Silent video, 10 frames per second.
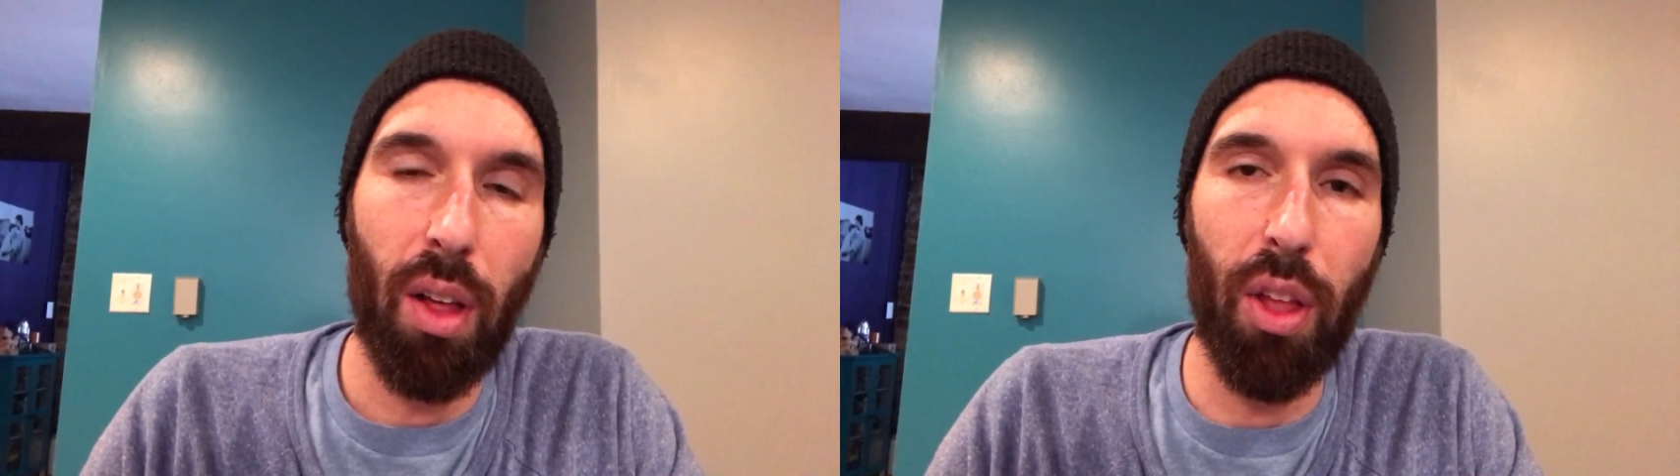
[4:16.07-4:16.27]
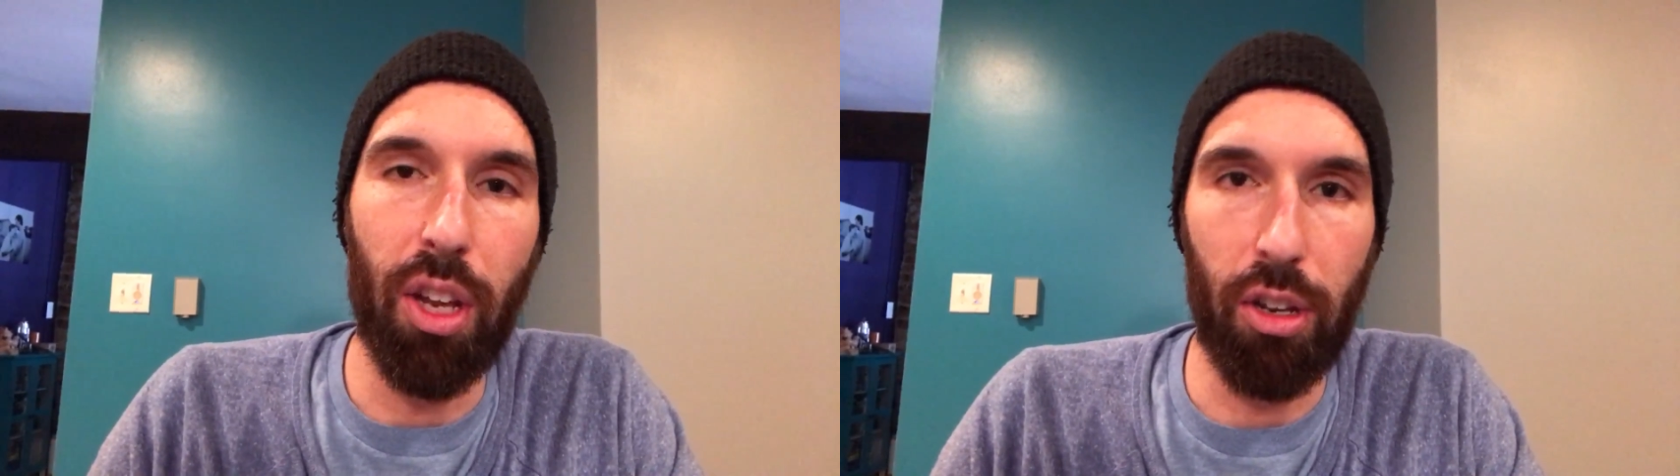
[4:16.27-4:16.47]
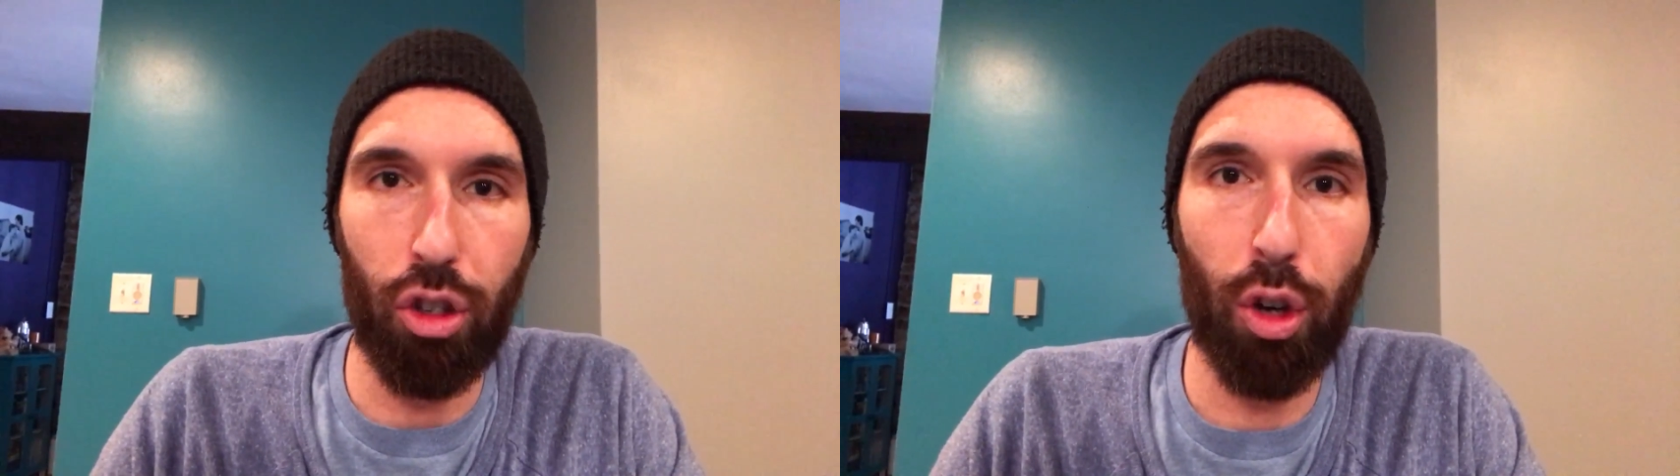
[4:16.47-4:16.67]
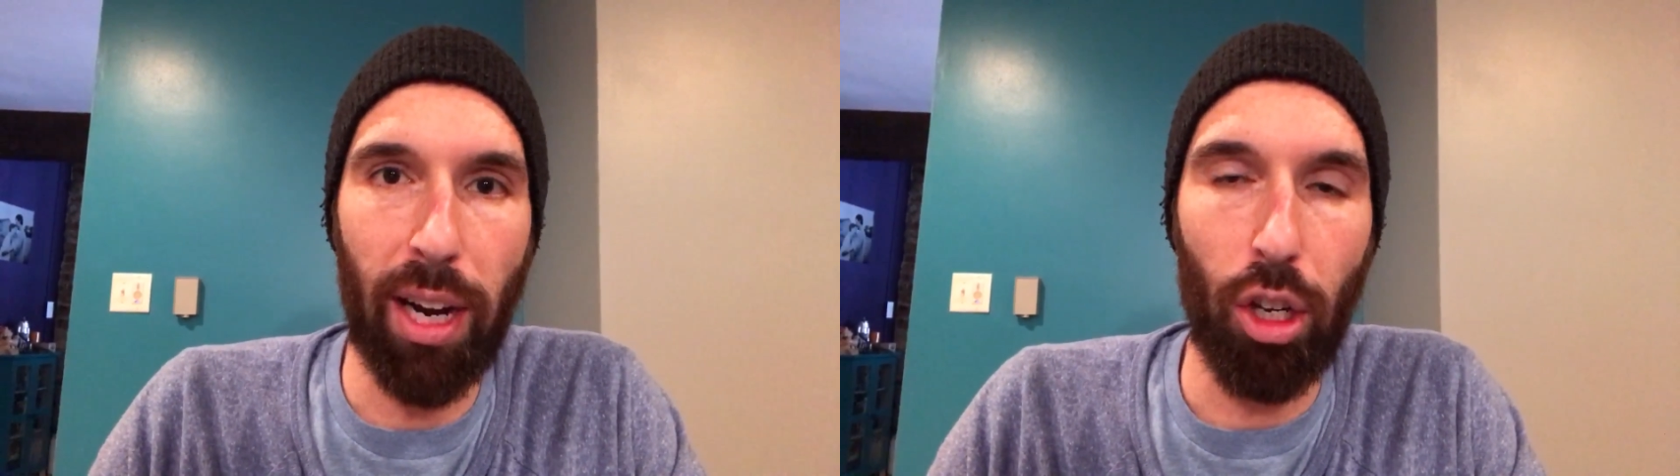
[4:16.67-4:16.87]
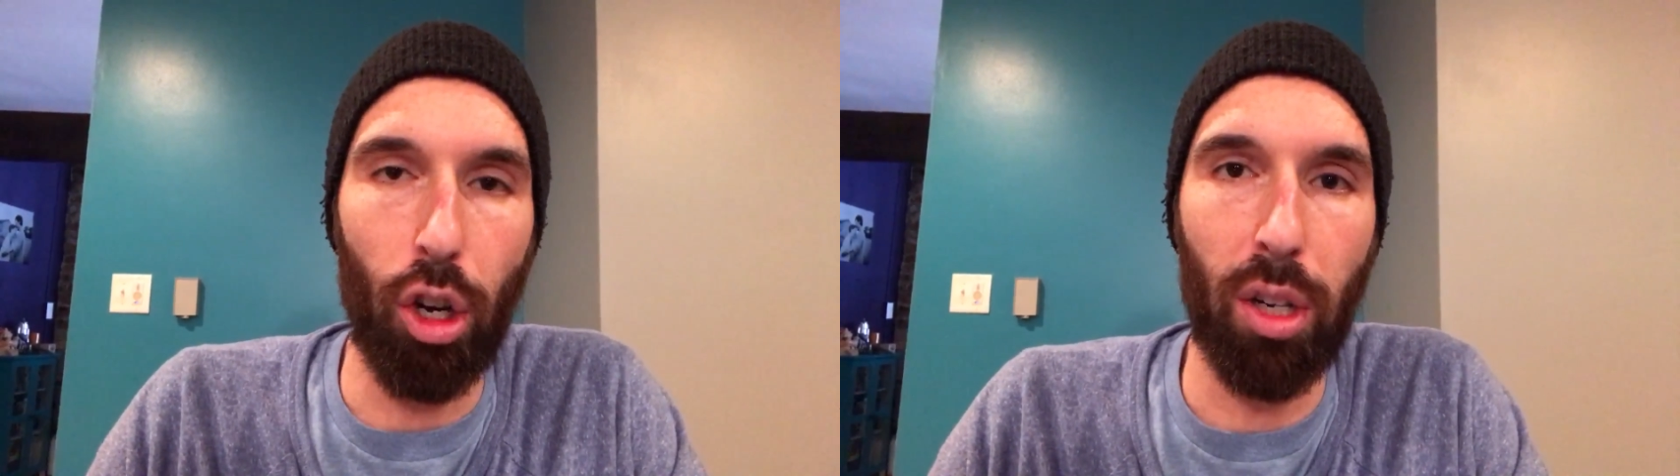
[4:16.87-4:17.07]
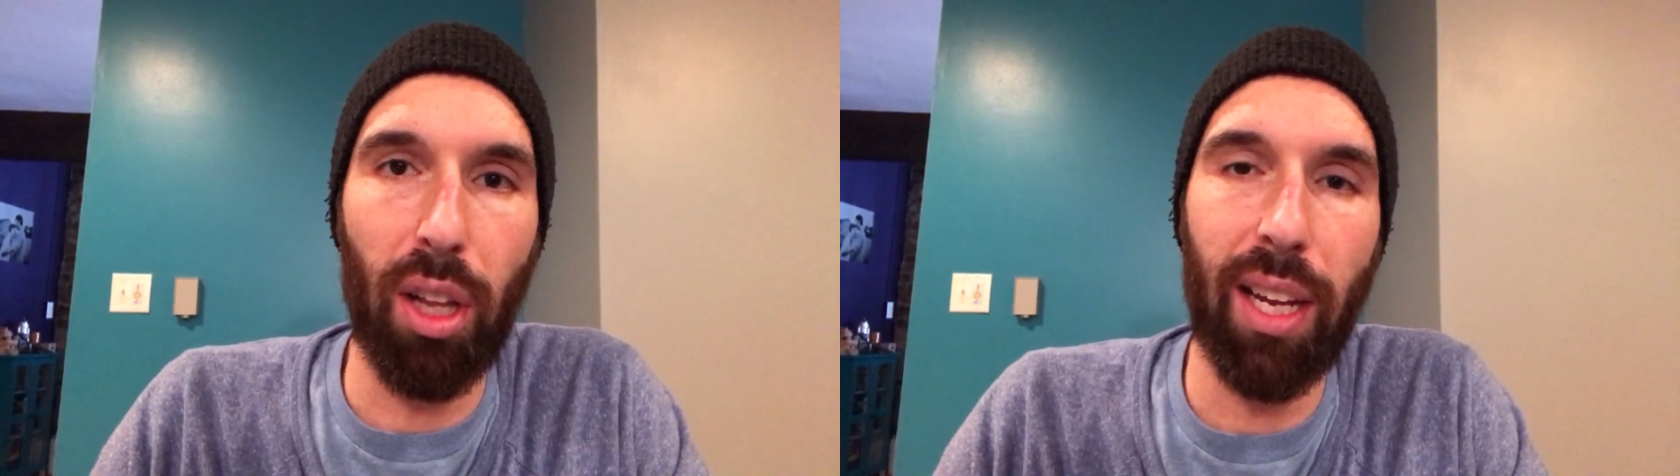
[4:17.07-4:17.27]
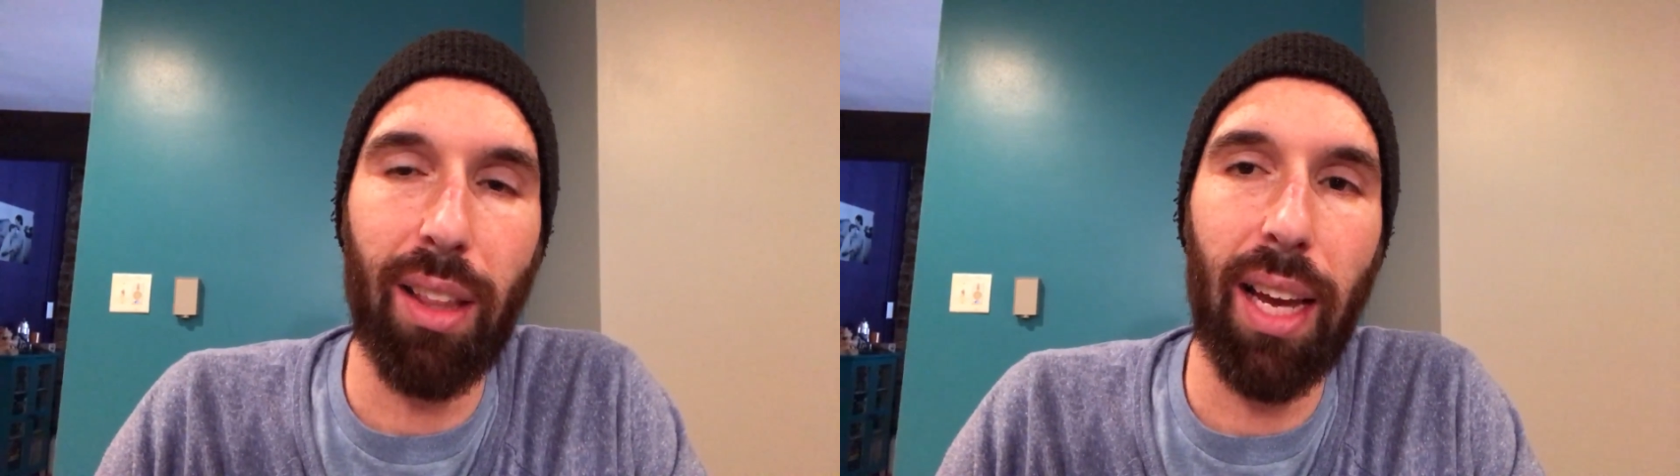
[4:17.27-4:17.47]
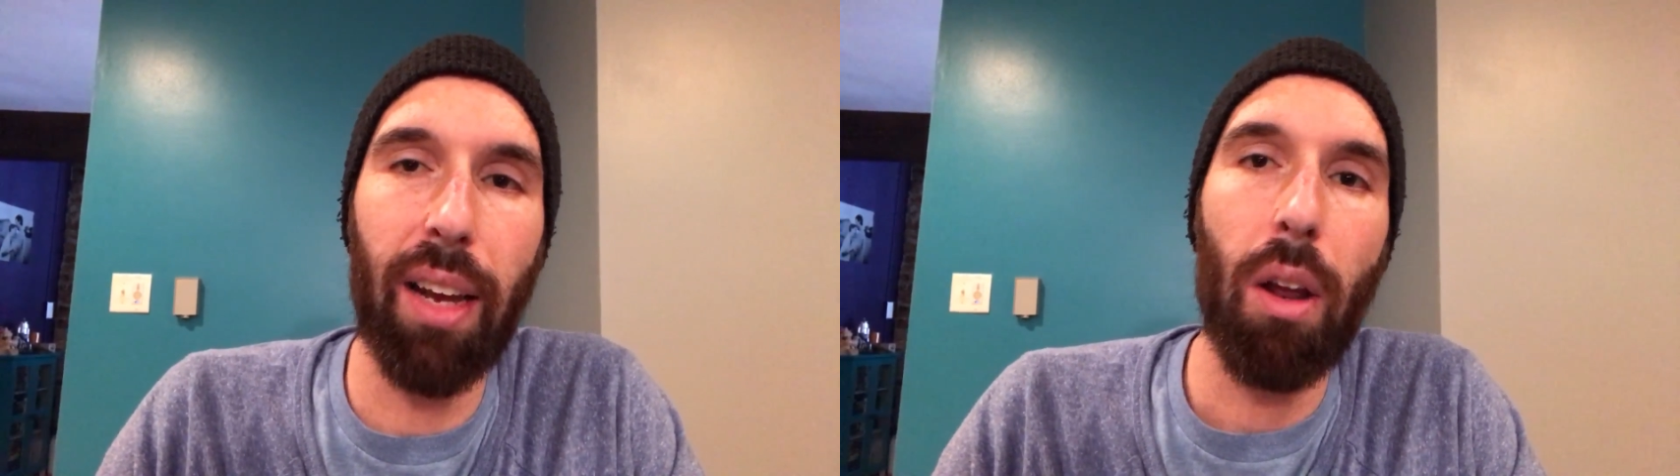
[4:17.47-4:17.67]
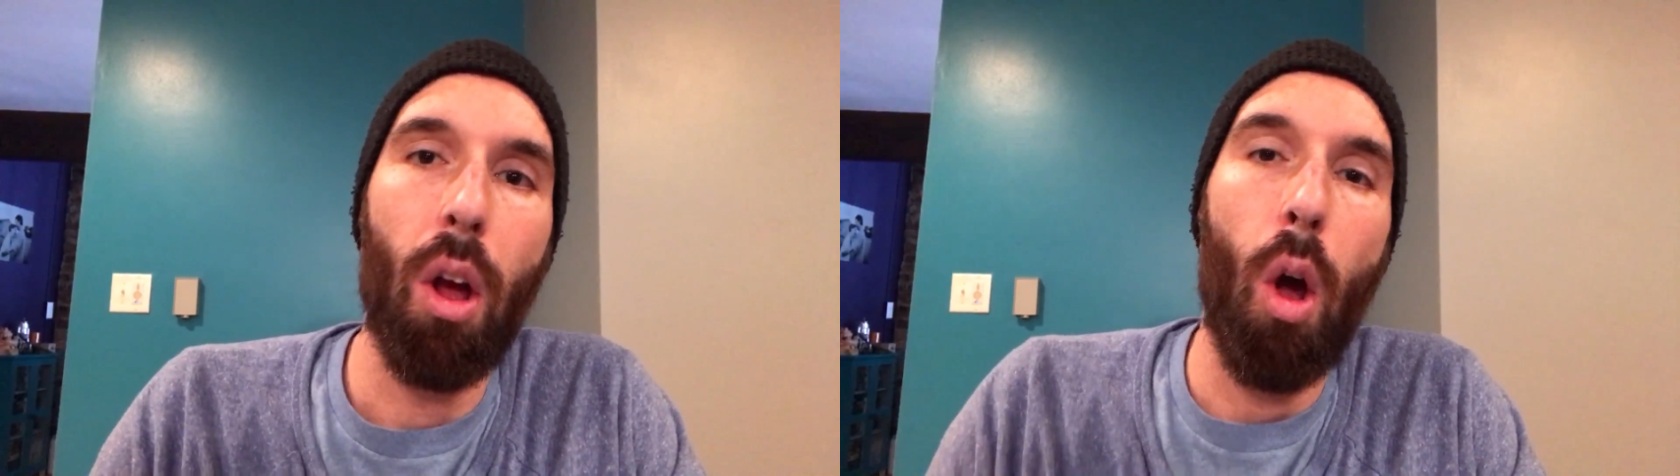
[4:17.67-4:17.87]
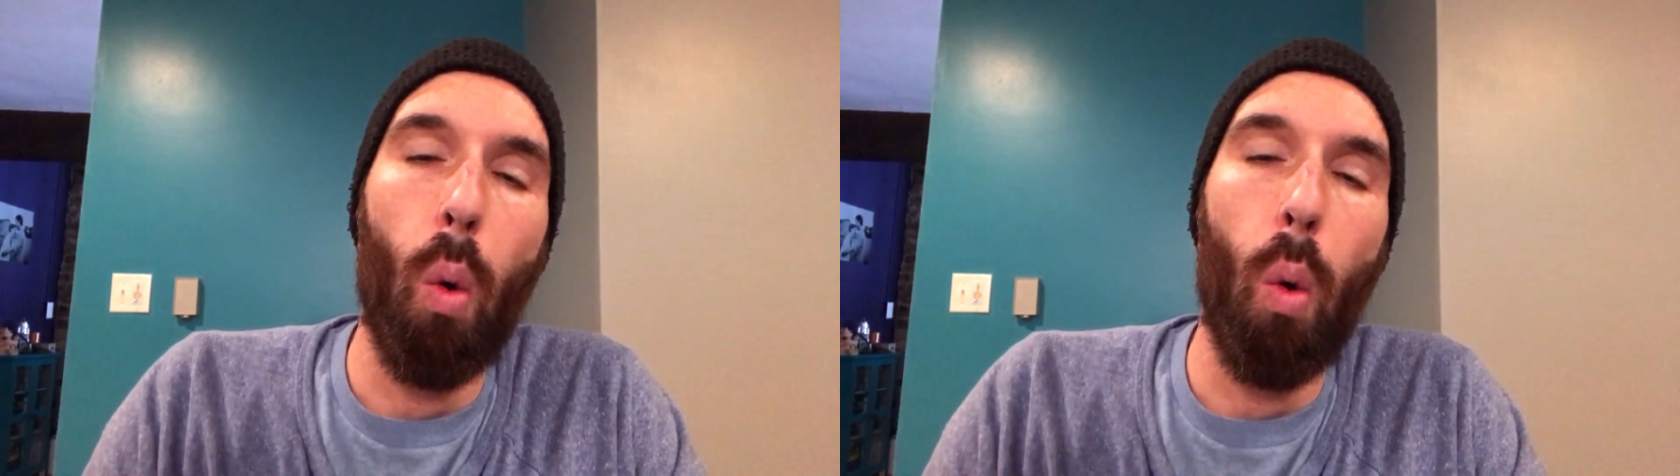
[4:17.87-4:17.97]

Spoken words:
the indirect hook like that,